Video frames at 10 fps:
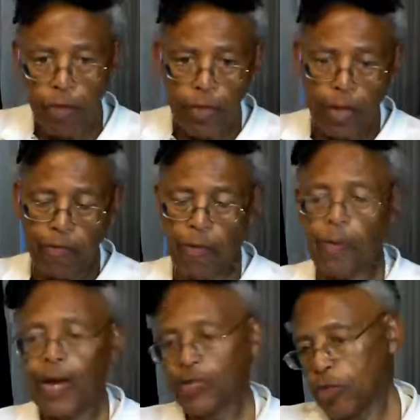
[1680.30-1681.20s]
with the other
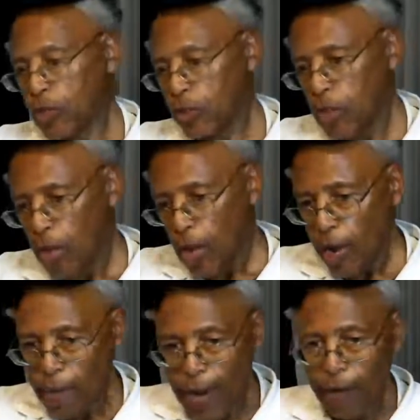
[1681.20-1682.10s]
apostles
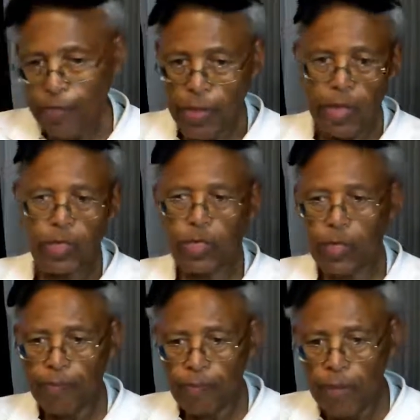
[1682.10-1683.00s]
about
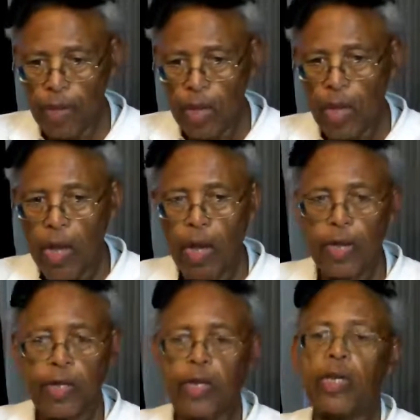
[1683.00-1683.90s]
this
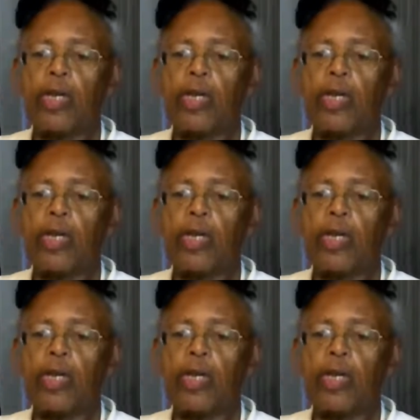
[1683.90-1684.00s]
uh,